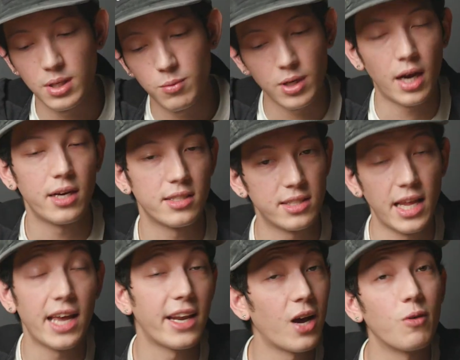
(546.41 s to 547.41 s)
They were kind of
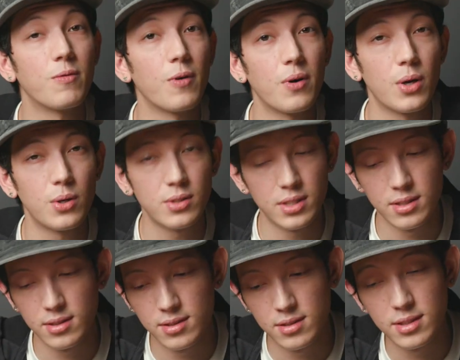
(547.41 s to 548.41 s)
standout photos
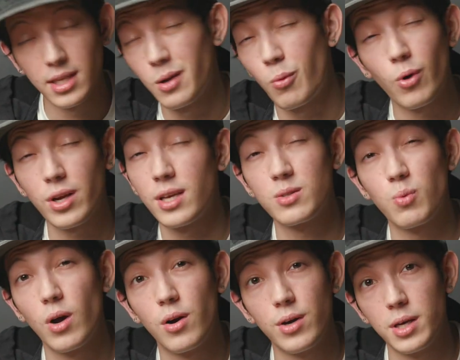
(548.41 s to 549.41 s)
and didn't work as
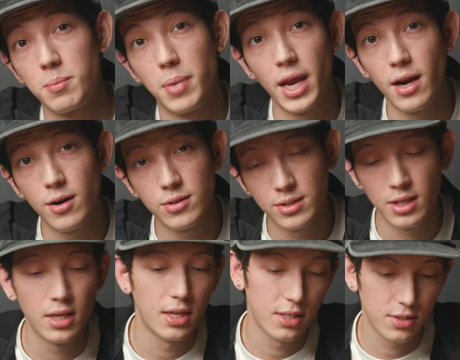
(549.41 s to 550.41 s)
well in pairs,
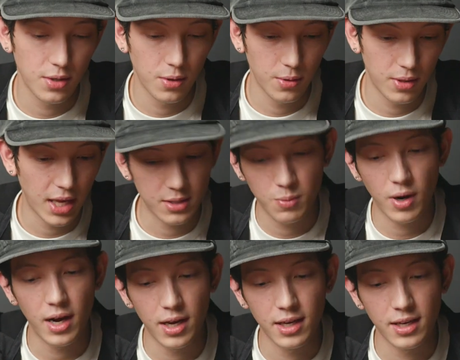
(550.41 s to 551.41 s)
so that's
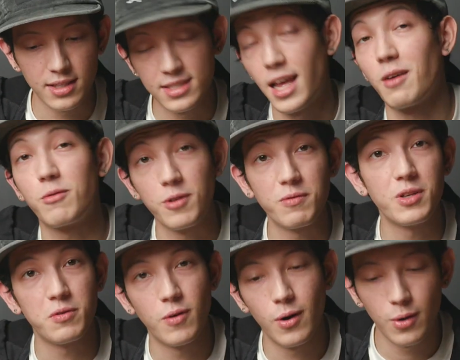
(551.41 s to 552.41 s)
why it's not
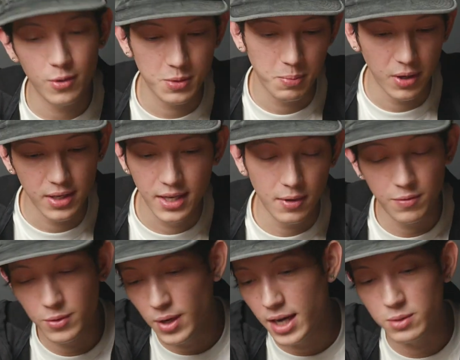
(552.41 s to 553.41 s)
50 photos. But
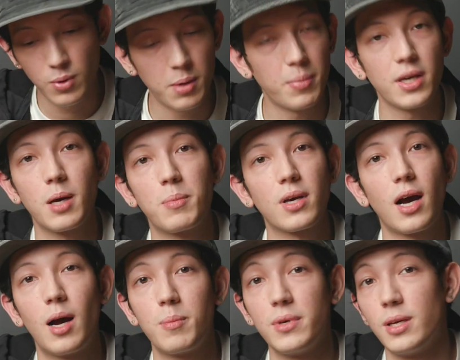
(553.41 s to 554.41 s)
if you guys want to pick up a
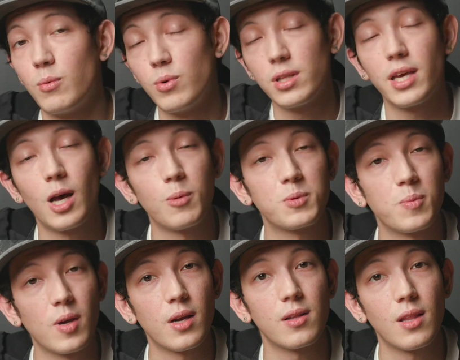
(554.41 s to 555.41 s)
copy, it really helps
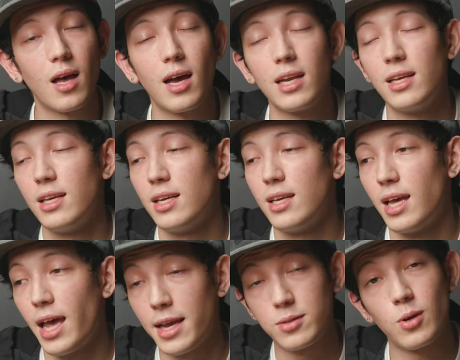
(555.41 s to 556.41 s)
me out a lot.
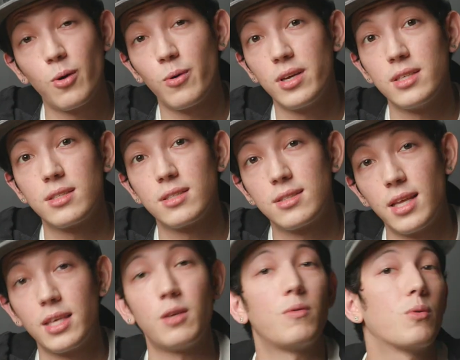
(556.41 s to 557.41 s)
As always,
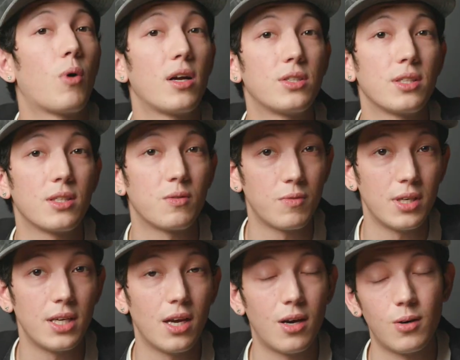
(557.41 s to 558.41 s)
thank you for watching this
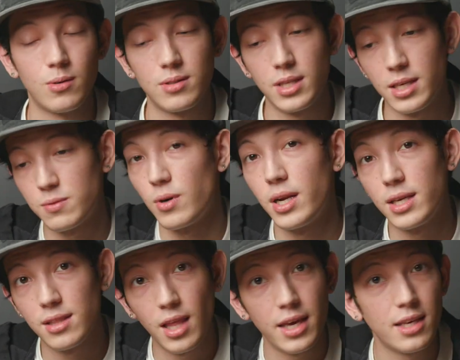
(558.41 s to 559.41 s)
video. Thanks for
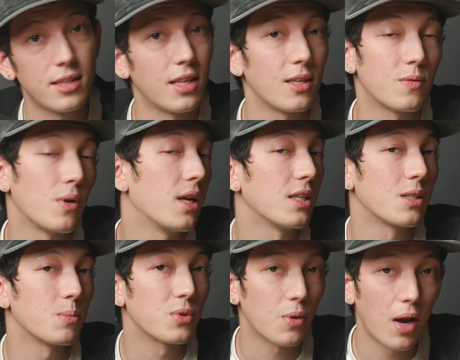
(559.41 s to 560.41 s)
hitting like, thanks for hitting
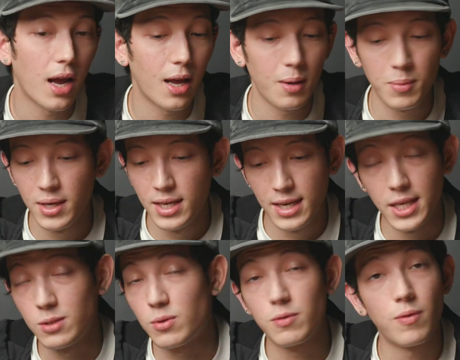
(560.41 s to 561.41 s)
subscribe,
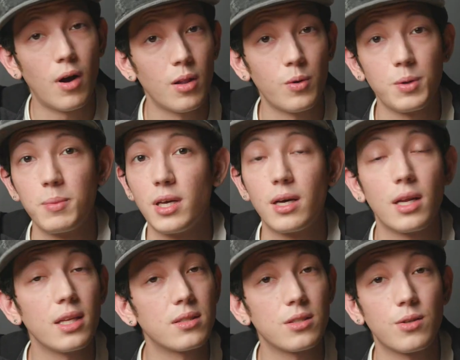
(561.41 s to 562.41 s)
thanks for following me on
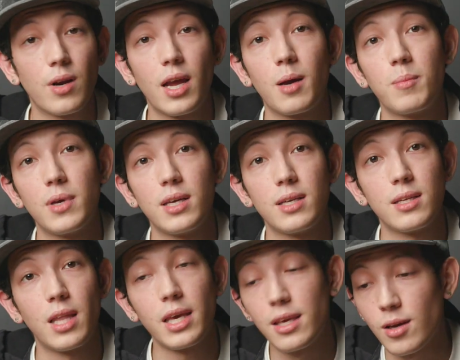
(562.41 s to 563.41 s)
Instagram
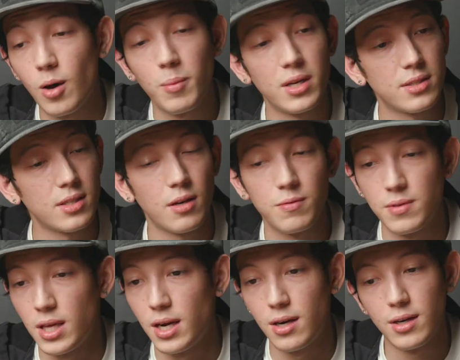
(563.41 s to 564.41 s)
and liking all my stuff
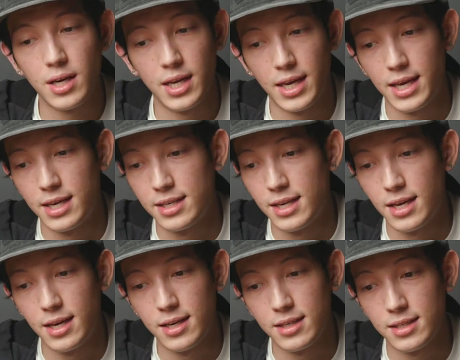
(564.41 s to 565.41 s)
there. And
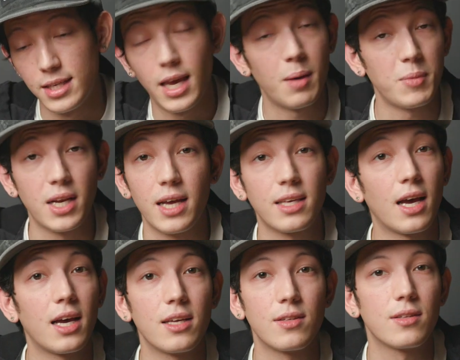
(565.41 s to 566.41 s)
yeah, I mean,
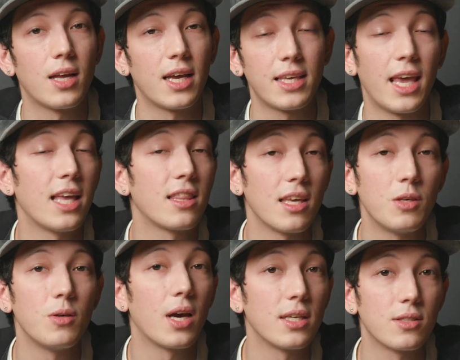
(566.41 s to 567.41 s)
I can't
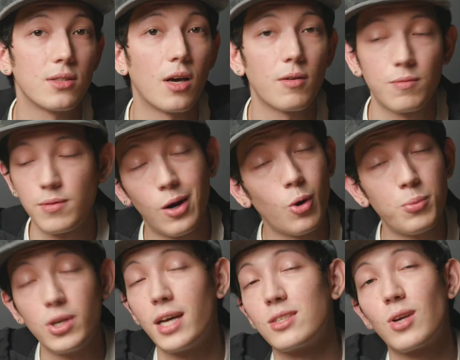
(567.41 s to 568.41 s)
thank you guys enough. I hope
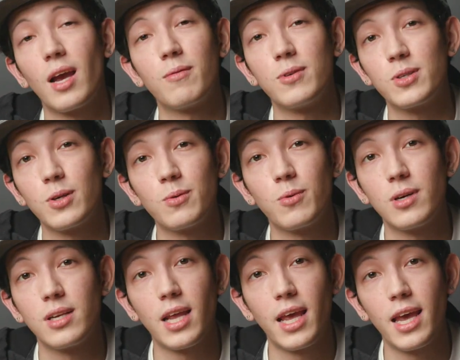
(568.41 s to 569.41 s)
you guys are having a good
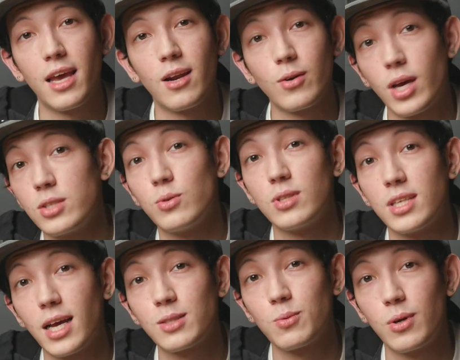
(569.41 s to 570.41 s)
one, and I'll catch you in the
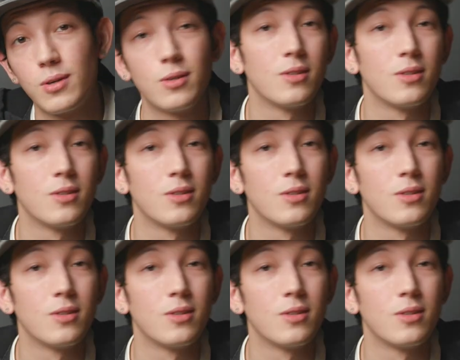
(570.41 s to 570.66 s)
next one.